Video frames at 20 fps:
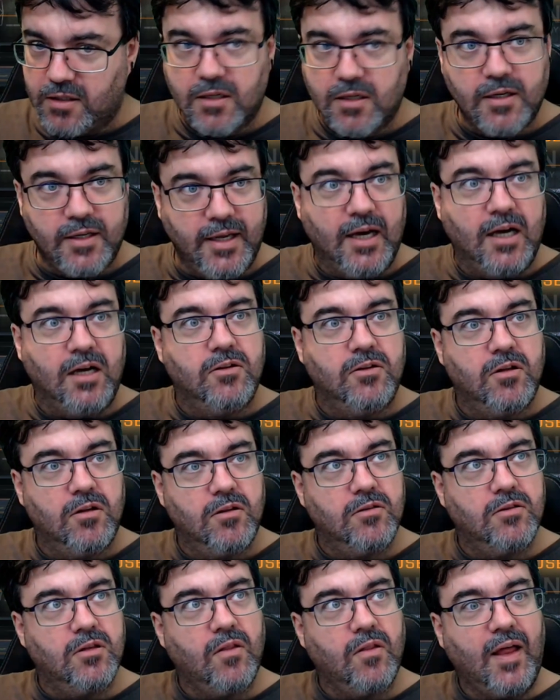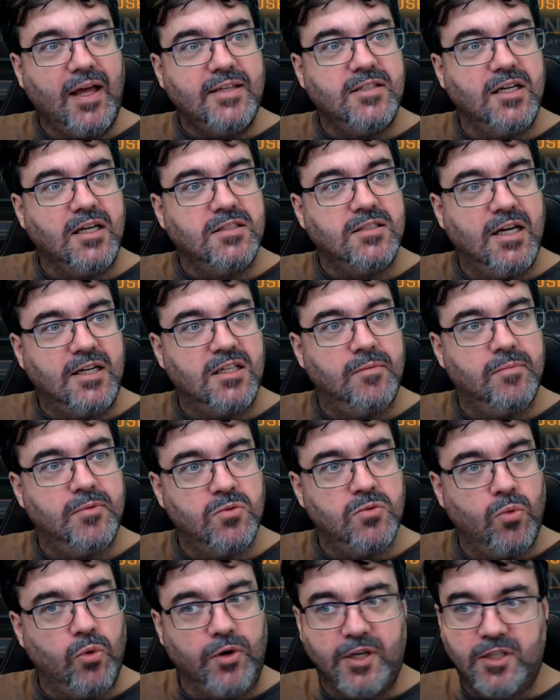yeah, the lighting setup is
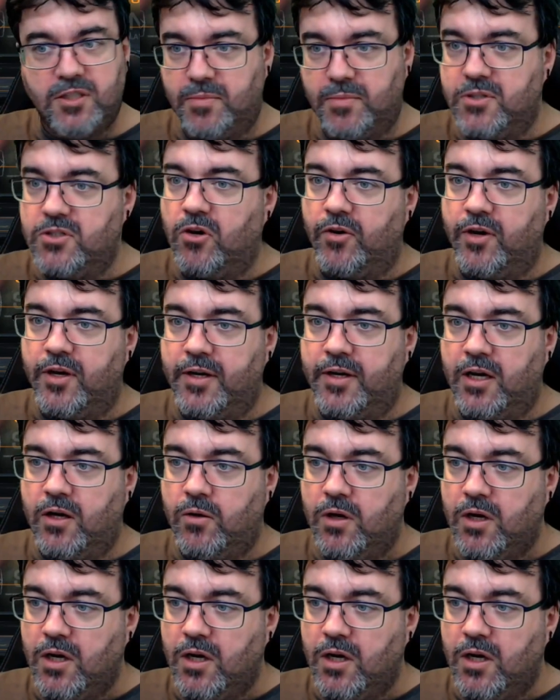what needs to be sorted now.